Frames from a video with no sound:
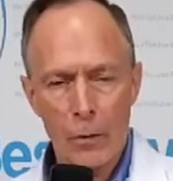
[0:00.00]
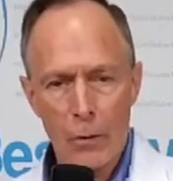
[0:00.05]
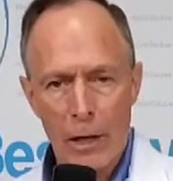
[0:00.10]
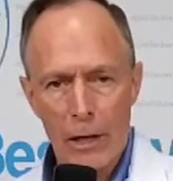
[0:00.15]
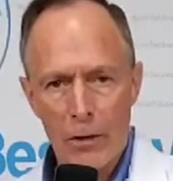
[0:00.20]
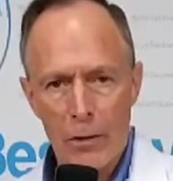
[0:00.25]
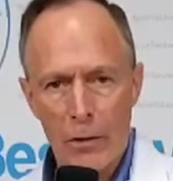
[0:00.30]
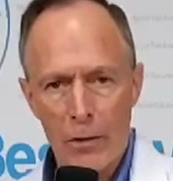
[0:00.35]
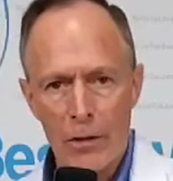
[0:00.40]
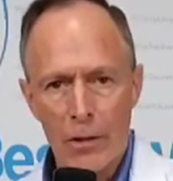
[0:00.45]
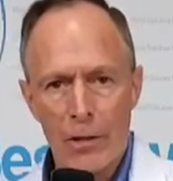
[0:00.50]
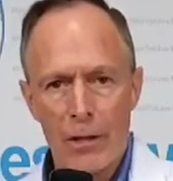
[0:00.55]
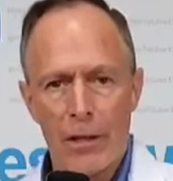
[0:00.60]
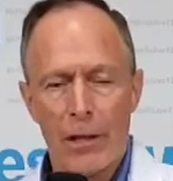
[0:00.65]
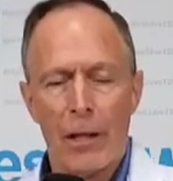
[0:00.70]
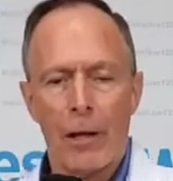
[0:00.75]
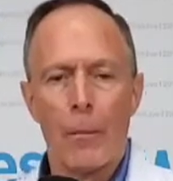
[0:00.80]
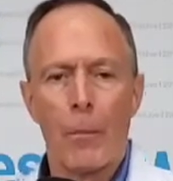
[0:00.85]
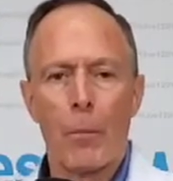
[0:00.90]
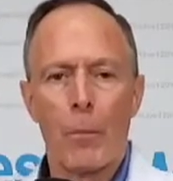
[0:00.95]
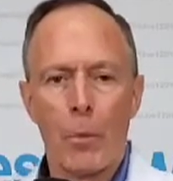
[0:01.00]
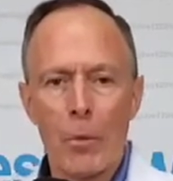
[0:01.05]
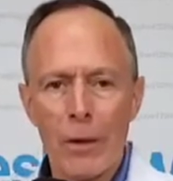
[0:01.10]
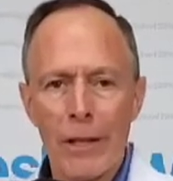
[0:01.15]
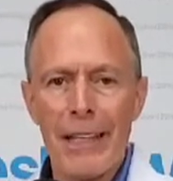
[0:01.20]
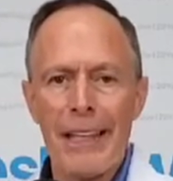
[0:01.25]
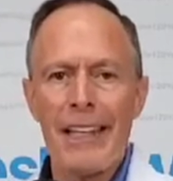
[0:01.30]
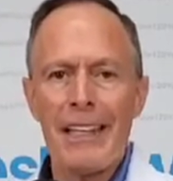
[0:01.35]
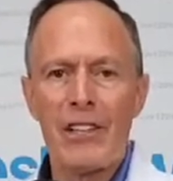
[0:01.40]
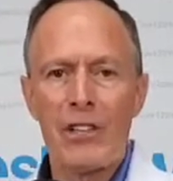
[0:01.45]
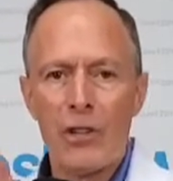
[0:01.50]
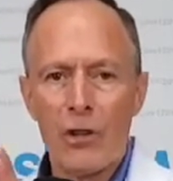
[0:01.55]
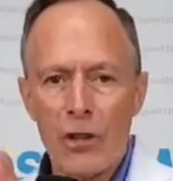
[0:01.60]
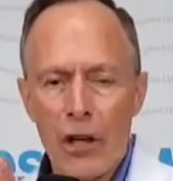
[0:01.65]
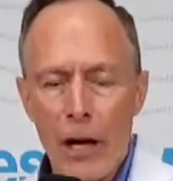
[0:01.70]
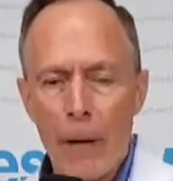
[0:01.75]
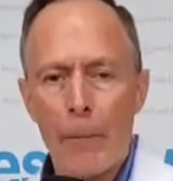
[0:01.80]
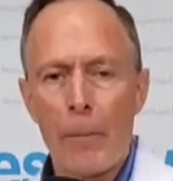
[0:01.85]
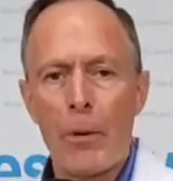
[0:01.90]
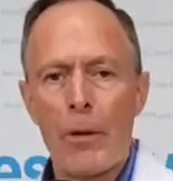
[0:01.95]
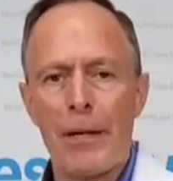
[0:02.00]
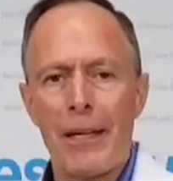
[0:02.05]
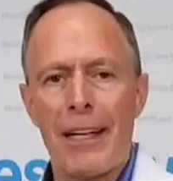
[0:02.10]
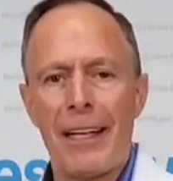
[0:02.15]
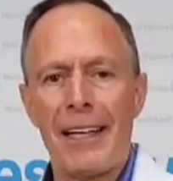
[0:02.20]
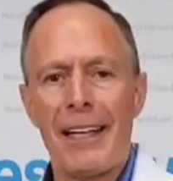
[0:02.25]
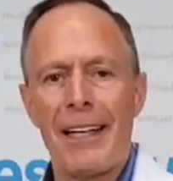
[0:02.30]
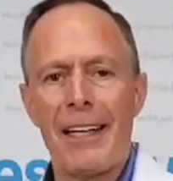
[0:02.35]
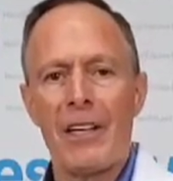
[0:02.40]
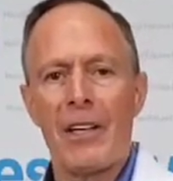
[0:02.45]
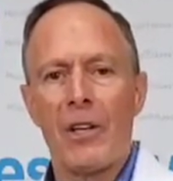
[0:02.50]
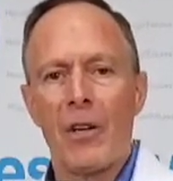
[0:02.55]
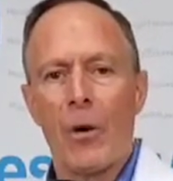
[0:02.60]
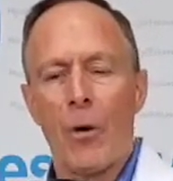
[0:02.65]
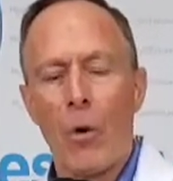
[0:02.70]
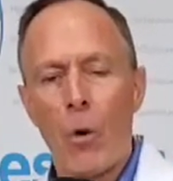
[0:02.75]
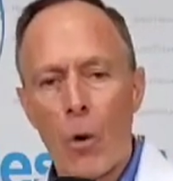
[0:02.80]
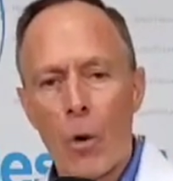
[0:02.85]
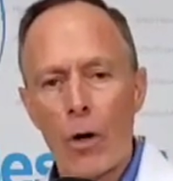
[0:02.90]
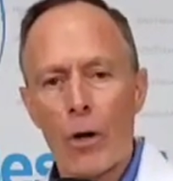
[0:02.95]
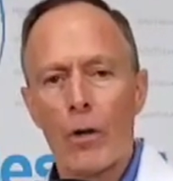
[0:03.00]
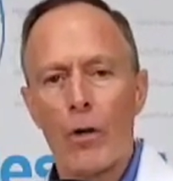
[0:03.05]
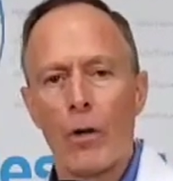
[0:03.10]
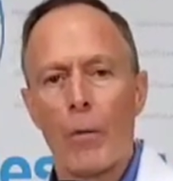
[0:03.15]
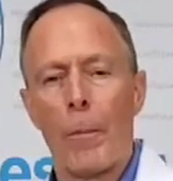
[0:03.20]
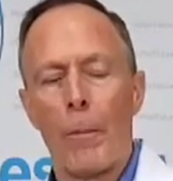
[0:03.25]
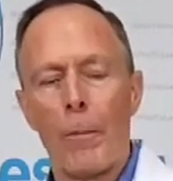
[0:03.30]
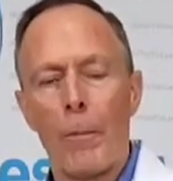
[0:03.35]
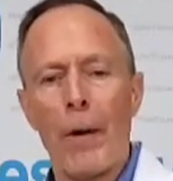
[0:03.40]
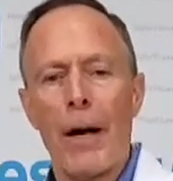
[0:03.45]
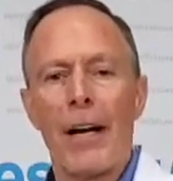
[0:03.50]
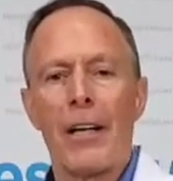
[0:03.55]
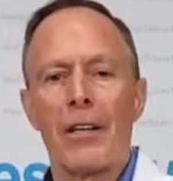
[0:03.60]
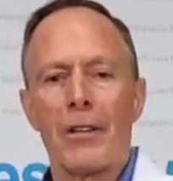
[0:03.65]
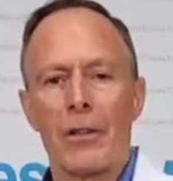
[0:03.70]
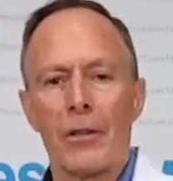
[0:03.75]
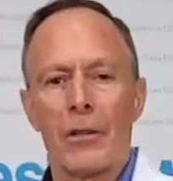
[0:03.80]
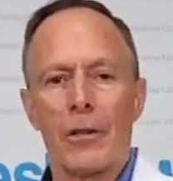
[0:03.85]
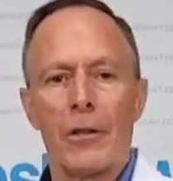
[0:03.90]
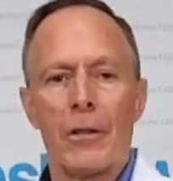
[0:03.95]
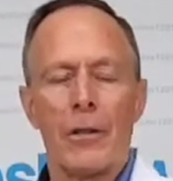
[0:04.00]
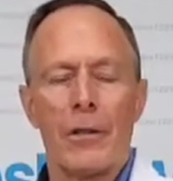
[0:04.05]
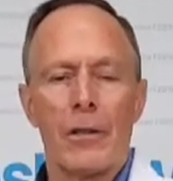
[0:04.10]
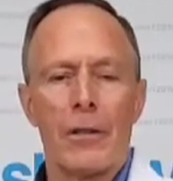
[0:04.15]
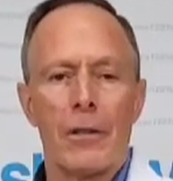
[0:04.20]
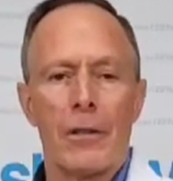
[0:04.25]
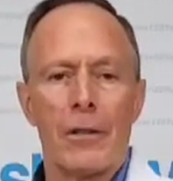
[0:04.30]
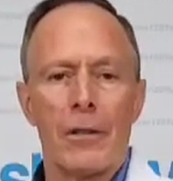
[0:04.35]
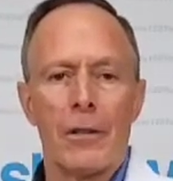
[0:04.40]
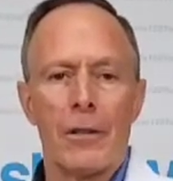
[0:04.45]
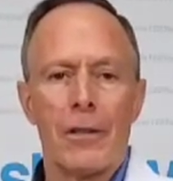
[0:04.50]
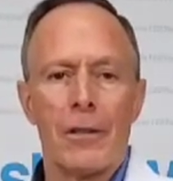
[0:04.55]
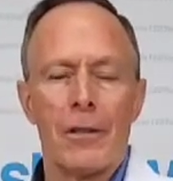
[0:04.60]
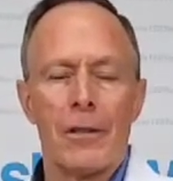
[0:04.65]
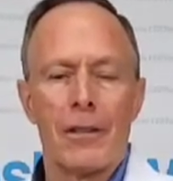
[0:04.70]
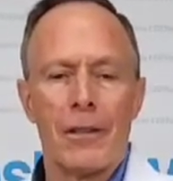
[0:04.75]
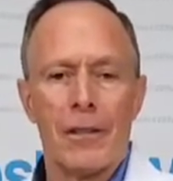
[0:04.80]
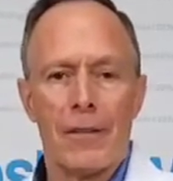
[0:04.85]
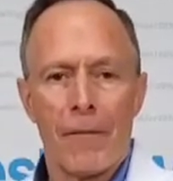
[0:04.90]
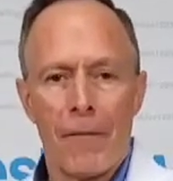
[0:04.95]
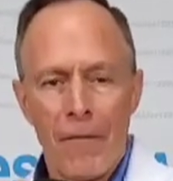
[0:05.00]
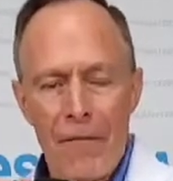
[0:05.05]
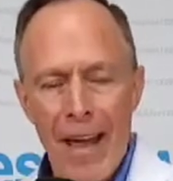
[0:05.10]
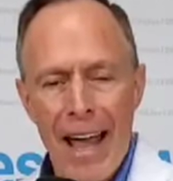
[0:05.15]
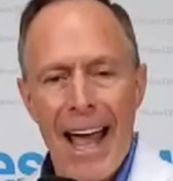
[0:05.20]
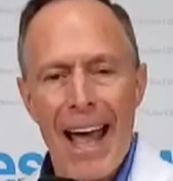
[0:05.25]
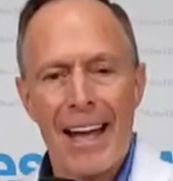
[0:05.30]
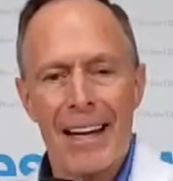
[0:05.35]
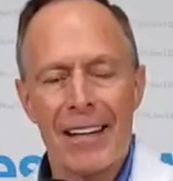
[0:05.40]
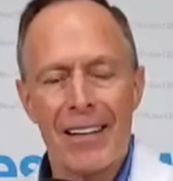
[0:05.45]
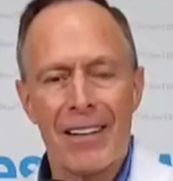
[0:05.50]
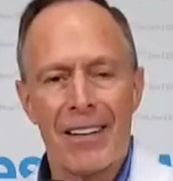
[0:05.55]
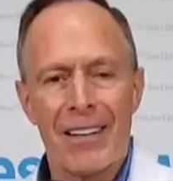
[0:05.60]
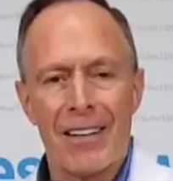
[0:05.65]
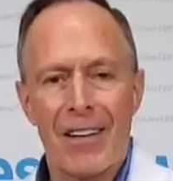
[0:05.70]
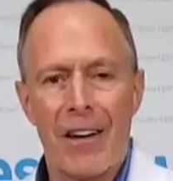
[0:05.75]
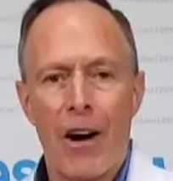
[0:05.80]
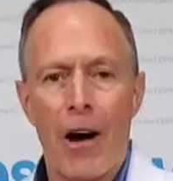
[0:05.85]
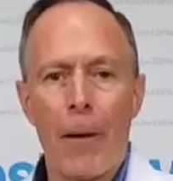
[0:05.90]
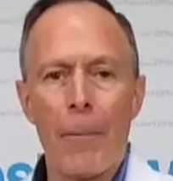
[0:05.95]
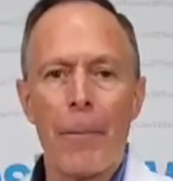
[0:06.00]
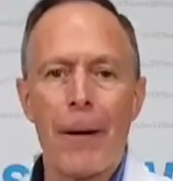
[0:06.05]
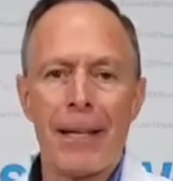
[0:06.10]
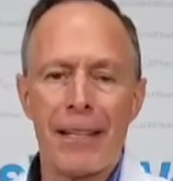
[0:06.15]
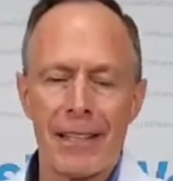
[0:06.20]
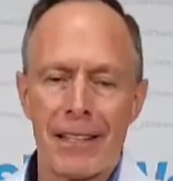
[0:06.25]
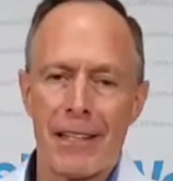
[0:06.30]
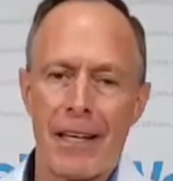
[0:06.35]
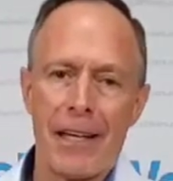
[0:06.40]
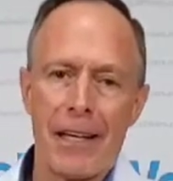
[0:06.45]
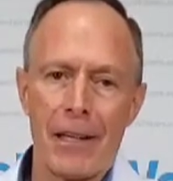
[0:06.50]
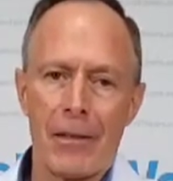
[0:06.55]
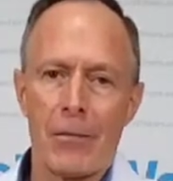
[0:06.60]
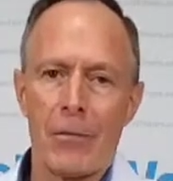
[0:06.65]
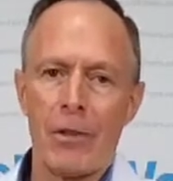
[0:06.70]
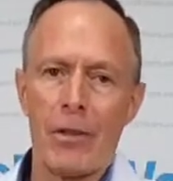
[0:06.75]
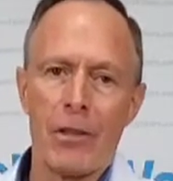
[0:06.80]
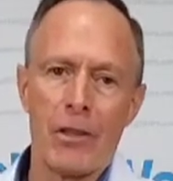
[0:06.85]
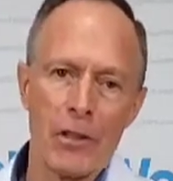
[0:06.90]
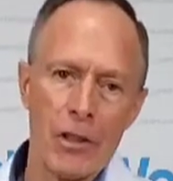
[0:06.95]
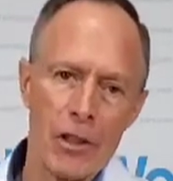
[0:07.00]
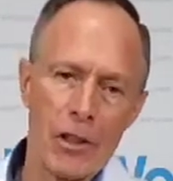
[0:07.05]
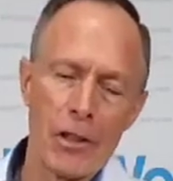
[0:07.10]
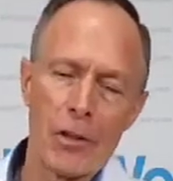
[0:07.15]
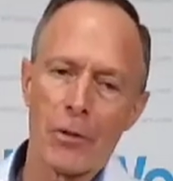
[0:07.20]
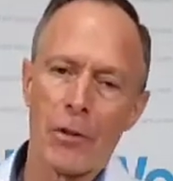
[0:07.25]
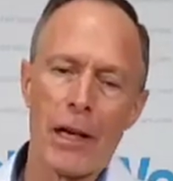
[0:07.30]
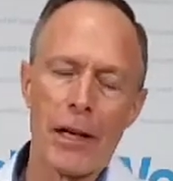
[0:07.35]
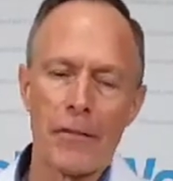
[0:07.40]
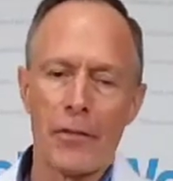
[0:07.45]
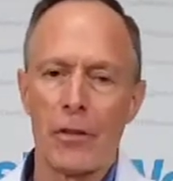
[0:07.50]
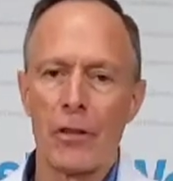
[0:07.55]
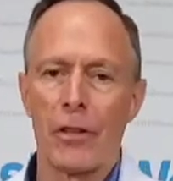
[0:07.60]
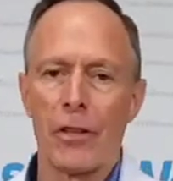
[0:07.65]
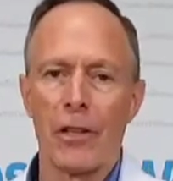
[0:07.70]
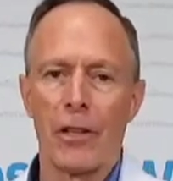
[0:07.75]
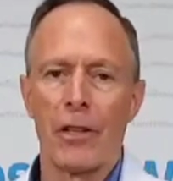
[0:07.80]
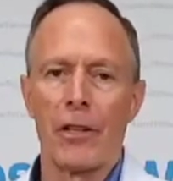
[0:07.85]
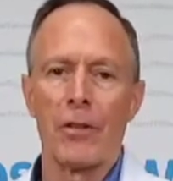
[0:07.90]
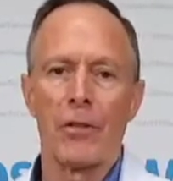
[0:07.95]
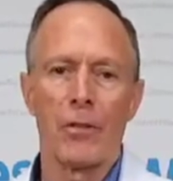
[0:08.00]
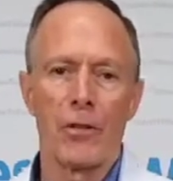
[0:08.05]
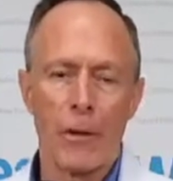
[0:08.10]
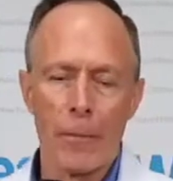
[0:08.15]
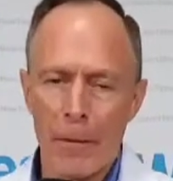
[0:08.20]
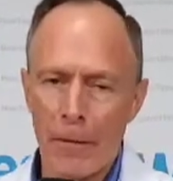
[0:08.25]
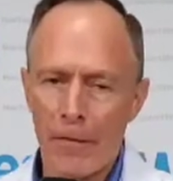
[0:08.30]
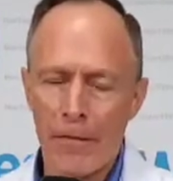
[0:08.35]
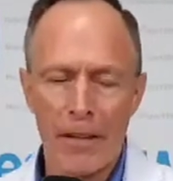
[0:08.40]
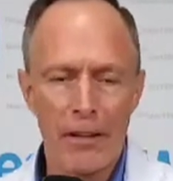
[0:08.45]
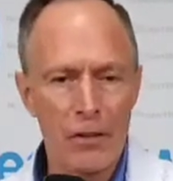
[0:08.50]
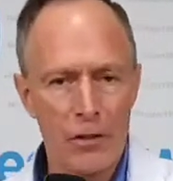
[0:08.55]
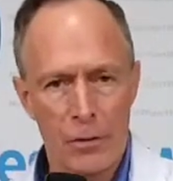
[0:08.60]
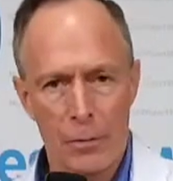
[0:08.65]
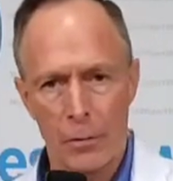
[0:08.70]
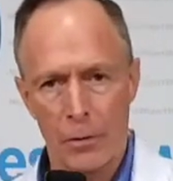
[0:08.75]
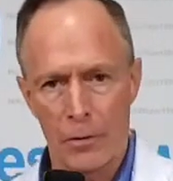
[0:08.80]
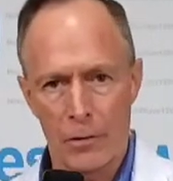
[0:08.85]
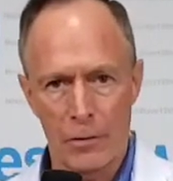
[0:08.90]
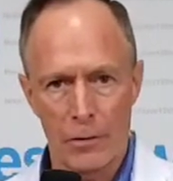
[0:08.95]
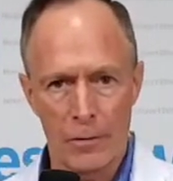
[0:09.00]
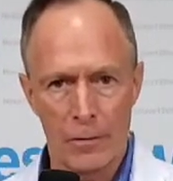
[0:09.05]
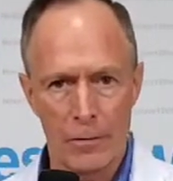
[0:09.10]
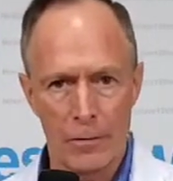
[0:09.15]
or waitress, please do not put any oil, butter, fat on my steak when you cook it or after you cook it or on my vegetables.